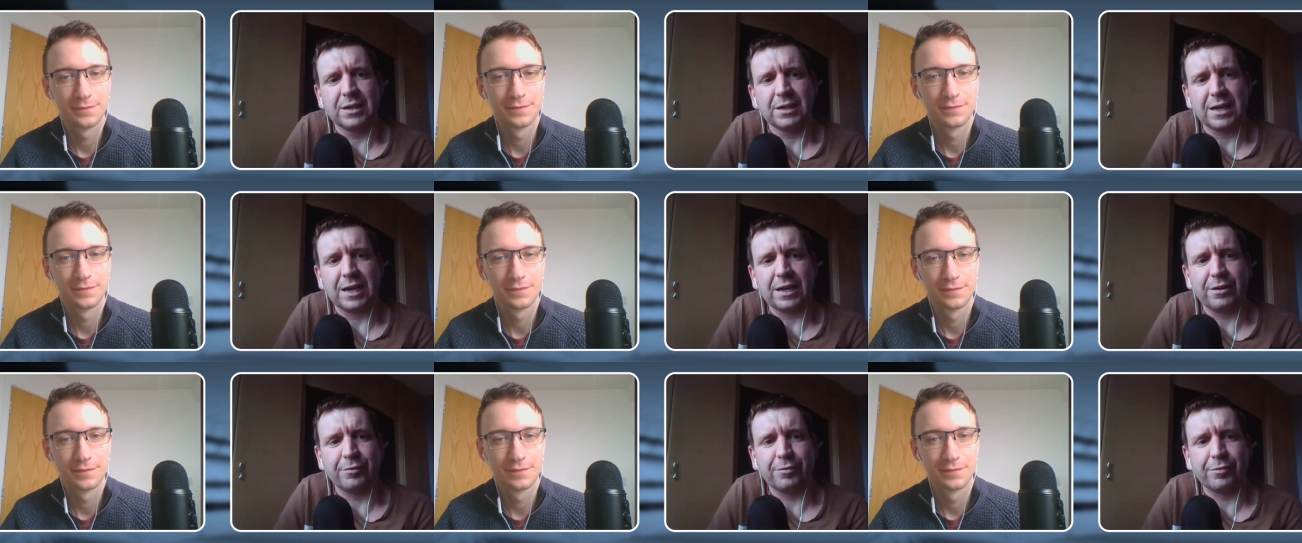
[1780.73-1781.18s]

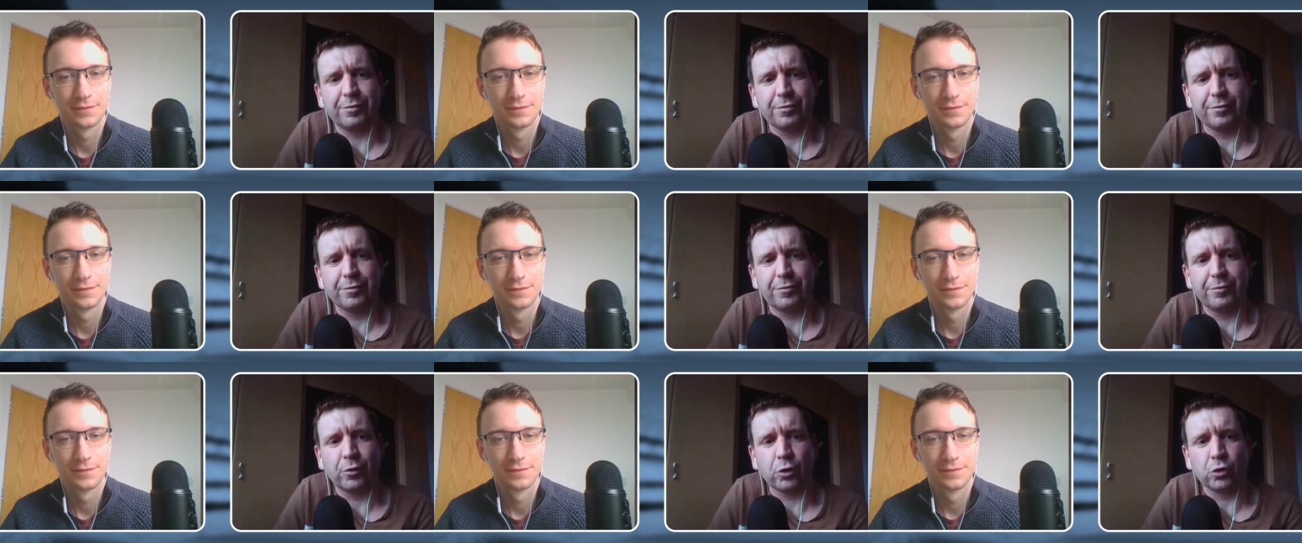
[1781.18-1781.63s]
Speaker 1: kind of
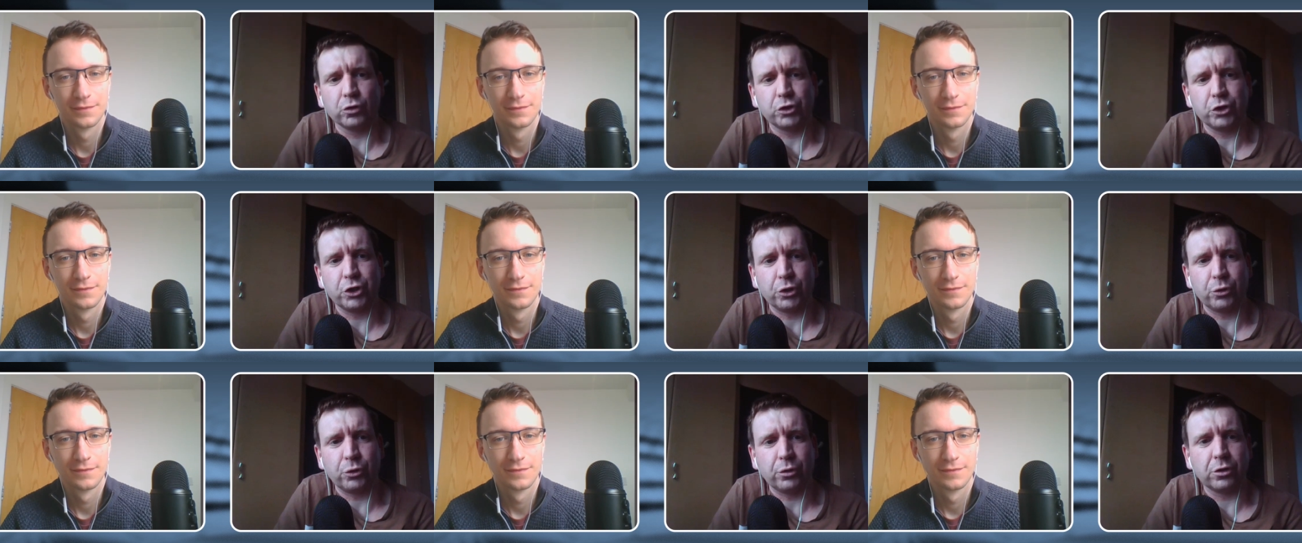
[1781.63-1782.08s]

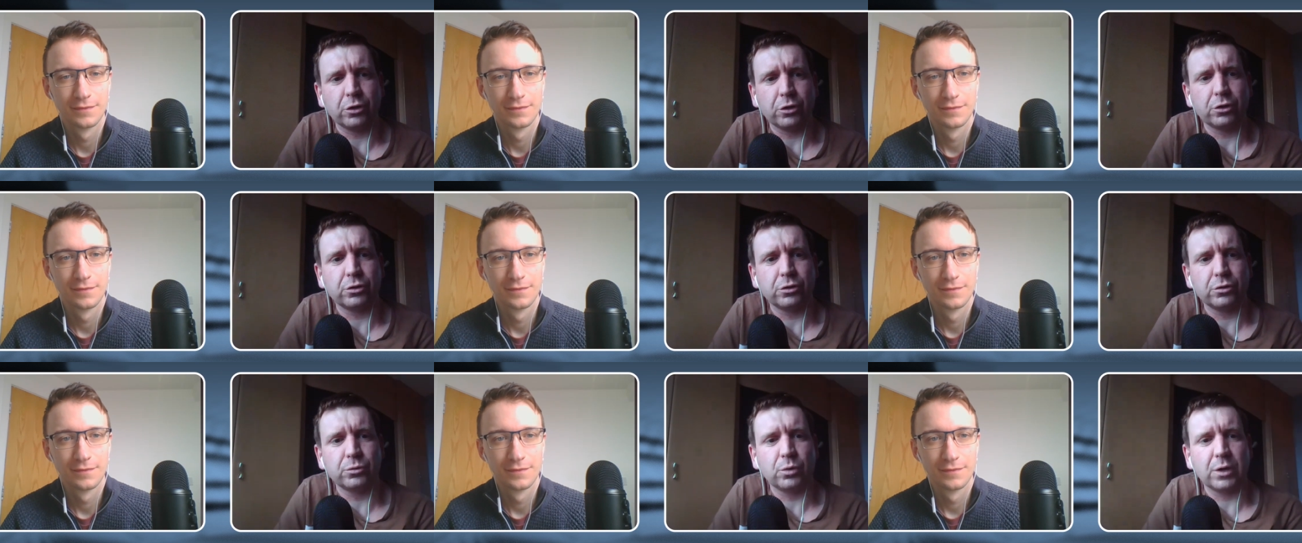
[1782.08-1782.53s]
fortune
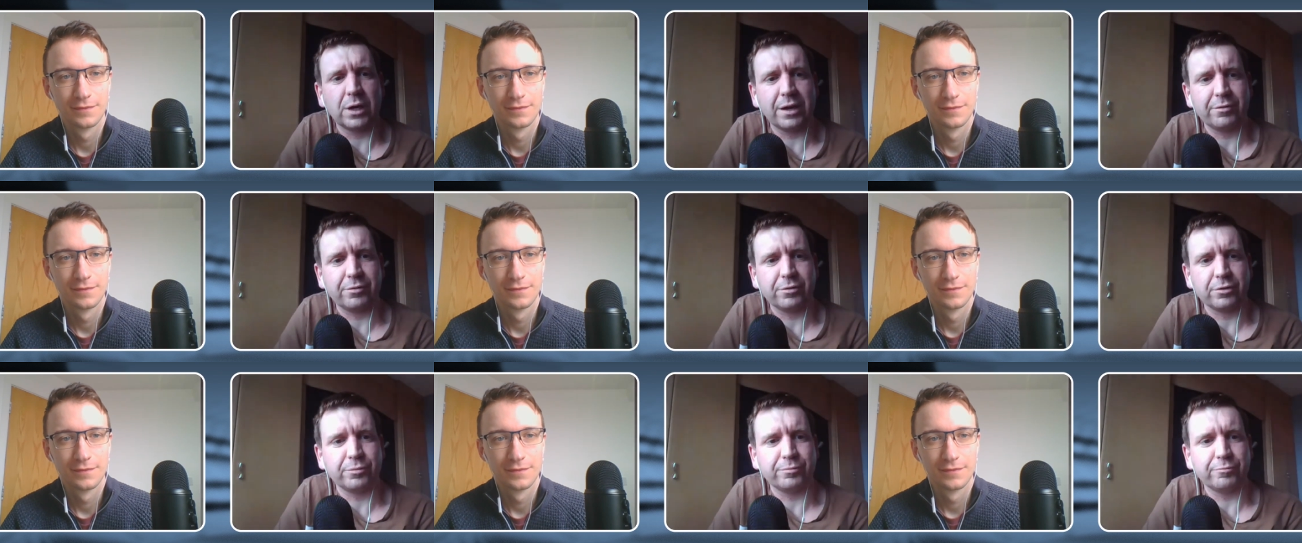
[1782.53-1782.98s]
or
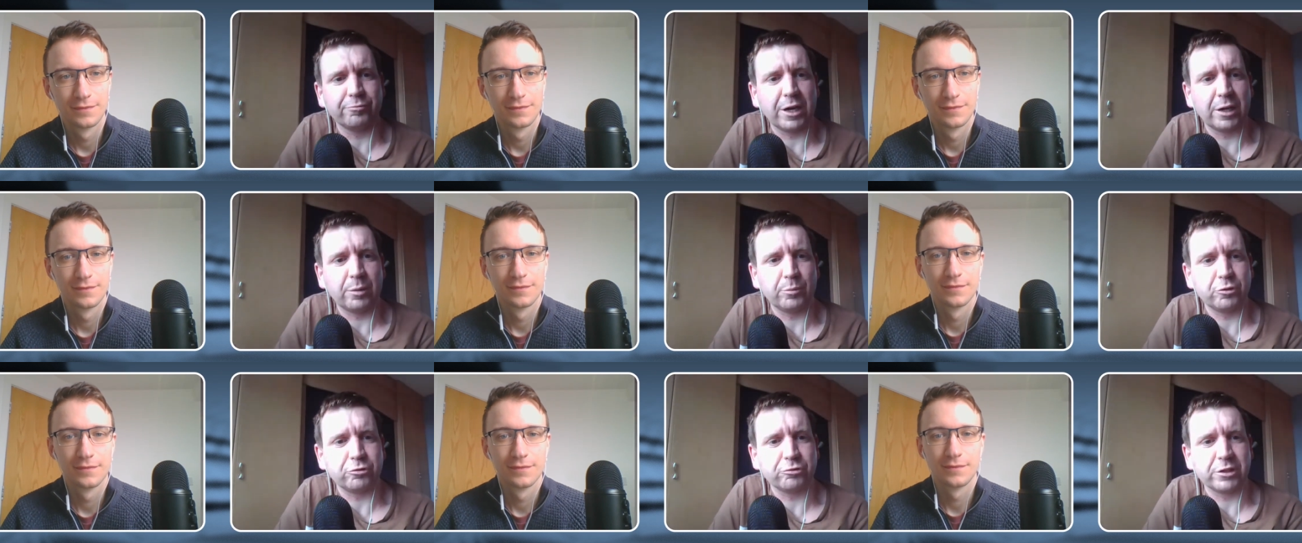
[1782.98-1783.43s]
whatever
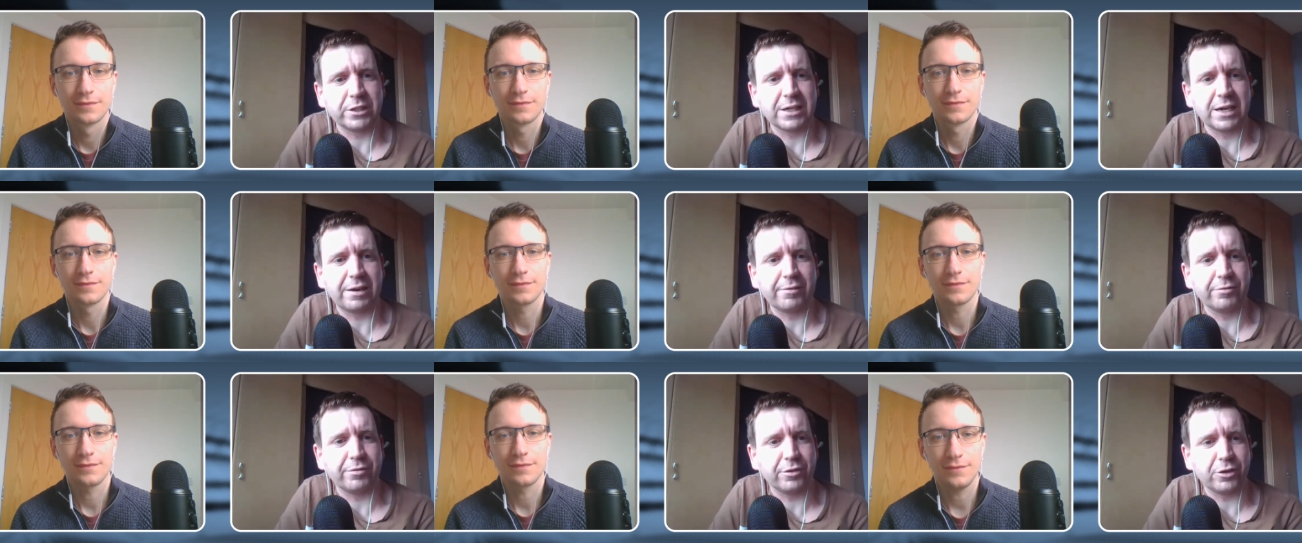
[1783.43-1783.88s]
Real Madrid
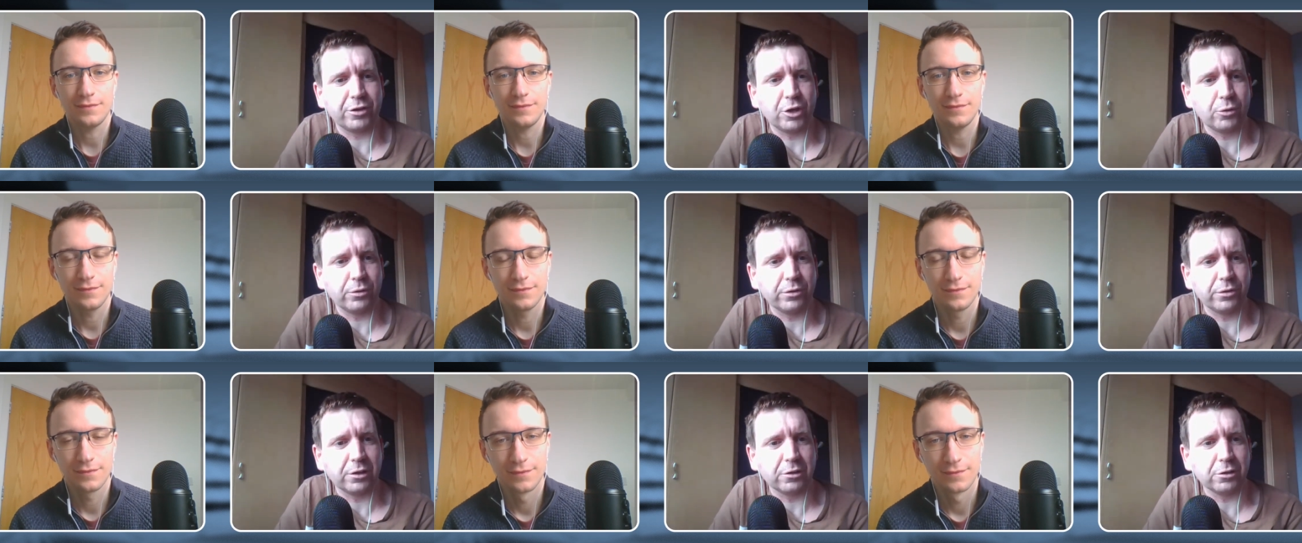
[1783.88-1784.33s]
have that
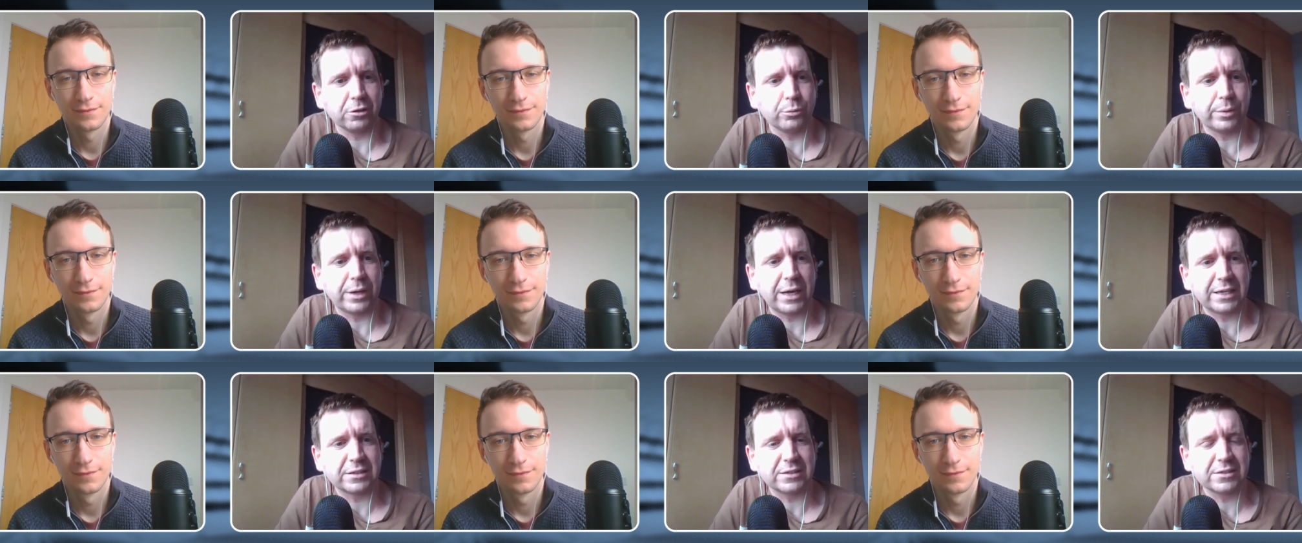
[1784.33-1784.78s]
no other club
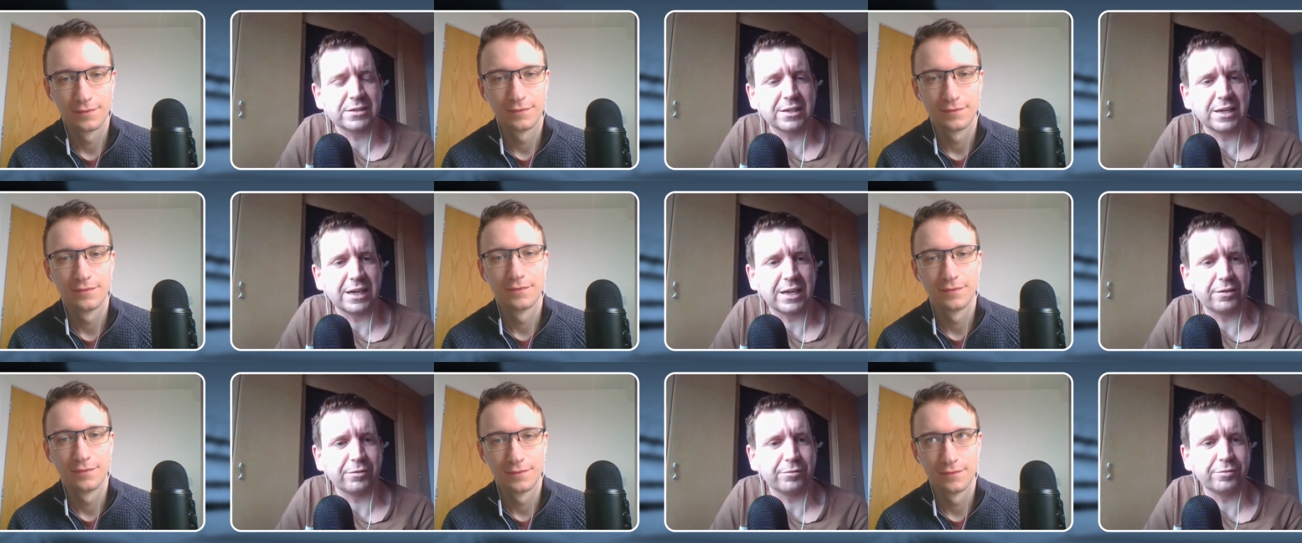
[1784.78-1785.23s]
has
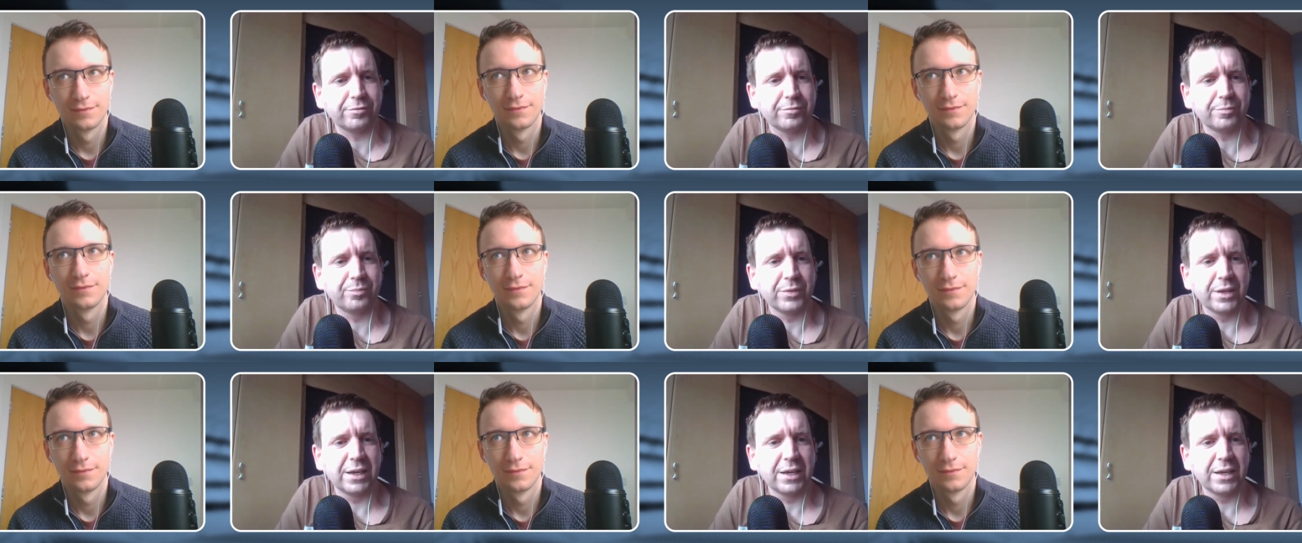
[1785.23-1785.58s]
kind of